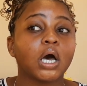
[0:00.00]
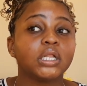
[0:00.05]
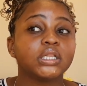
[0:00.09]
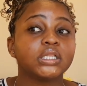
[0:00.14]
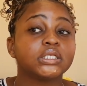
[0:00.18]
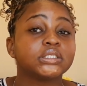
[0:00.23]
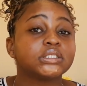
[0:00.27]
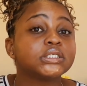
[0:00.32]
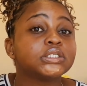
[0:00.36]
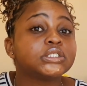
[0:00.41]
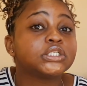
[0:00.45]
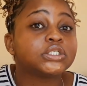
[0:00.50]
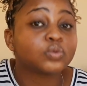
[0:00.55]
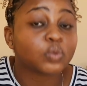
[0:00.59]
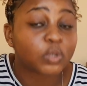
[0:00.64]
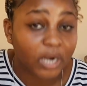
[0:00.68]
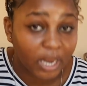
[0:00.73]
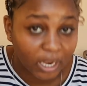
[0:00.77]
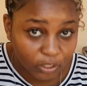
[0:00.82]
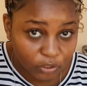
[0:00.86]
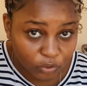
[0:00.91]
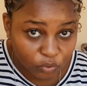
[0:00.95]
this is just what
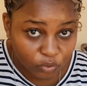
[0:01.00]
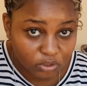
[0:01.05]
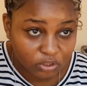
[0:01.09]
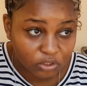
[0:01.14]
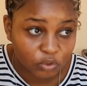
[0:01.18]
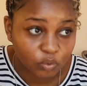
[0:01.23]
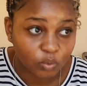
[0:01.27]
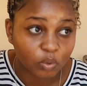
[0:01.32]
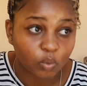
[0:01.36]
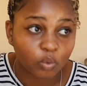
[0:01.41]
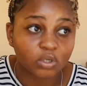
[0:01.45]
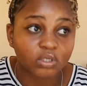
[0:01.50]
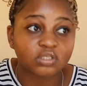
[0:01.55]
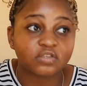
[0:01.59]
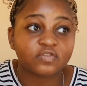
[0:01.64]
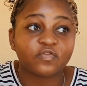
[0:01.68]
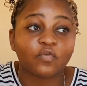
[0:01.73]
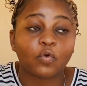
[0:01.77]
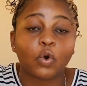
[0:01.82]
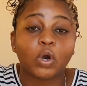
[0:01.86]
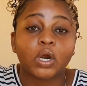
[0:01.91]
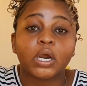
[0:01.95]
i do this is what works
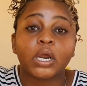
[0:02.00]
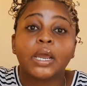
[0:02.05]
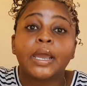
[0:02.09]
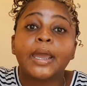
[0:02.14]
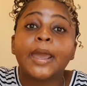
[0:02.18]
for